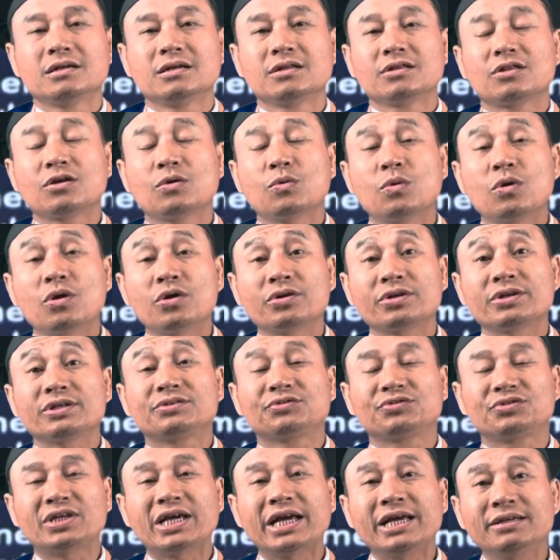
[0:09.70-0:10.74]
The world is
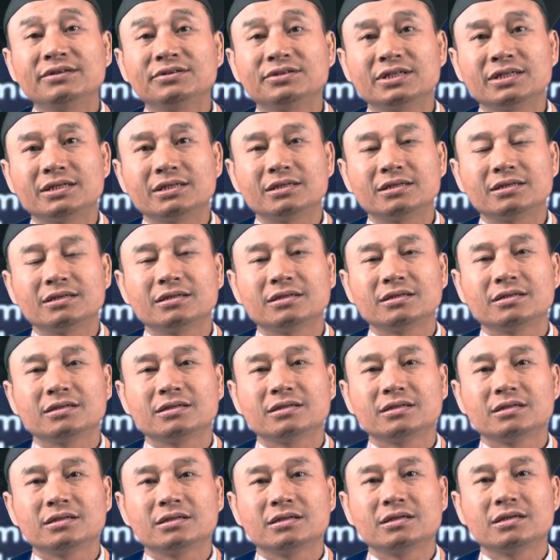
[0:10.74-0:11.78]
changing.
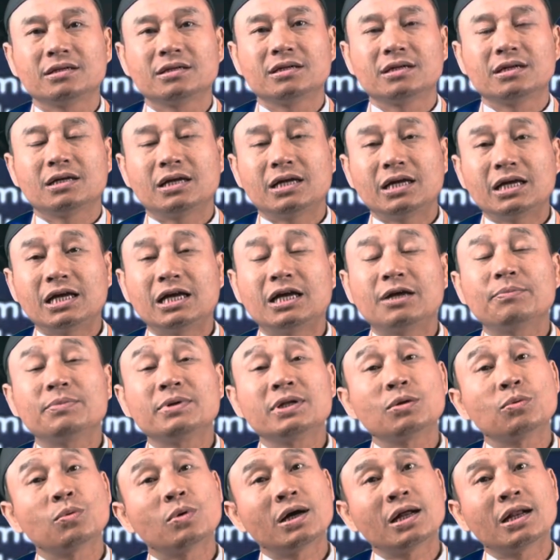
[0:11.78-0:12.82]

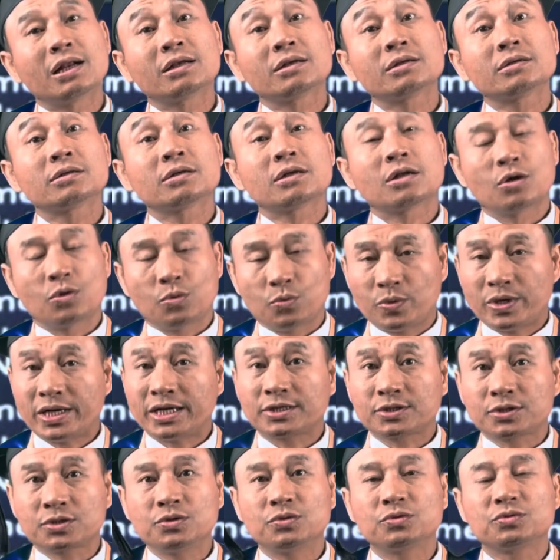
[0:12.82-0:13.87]
Everyone
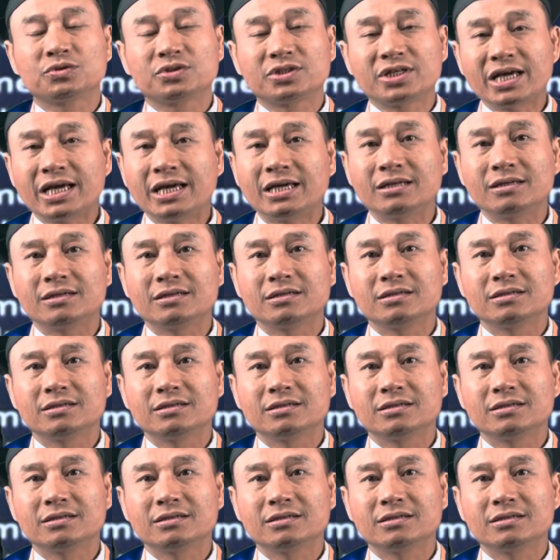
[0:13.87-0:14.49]
want good change.